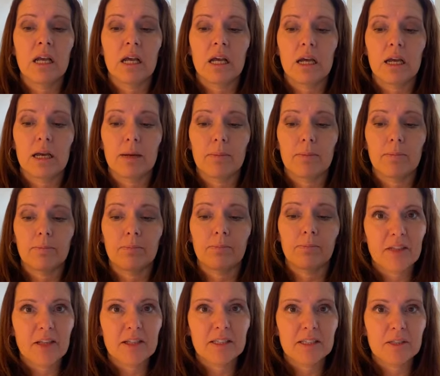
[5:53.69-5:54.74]

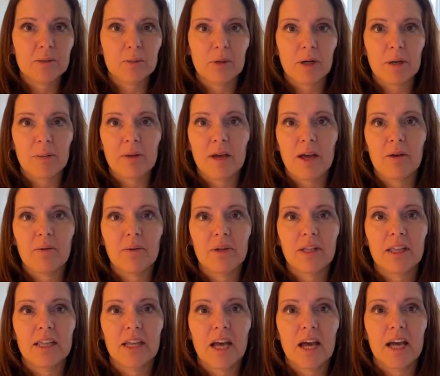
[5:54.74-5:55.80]
That's where I'm at
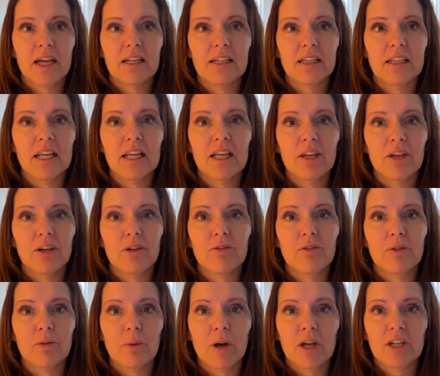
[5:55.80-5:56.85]
with that. Thank you
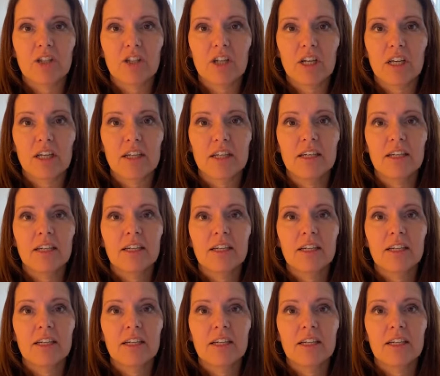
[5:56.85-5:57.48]
for watching.